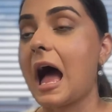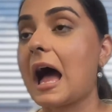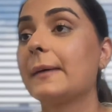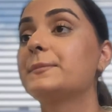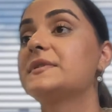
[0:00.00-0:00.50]

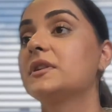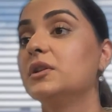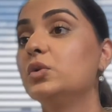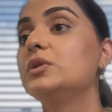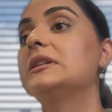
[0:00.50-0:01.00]

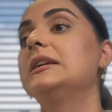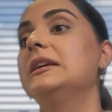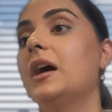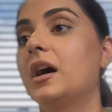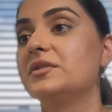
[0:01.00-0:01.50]

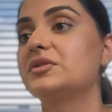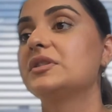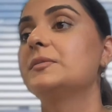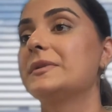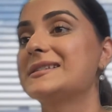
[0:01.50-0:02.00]
Absolutely
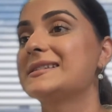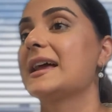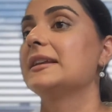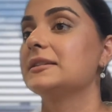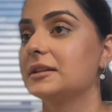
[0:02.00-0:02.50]

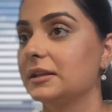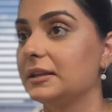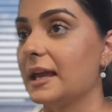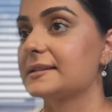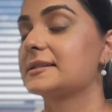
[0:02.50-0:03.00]
100%
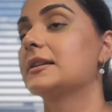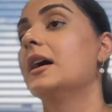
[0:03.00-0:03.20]
yes.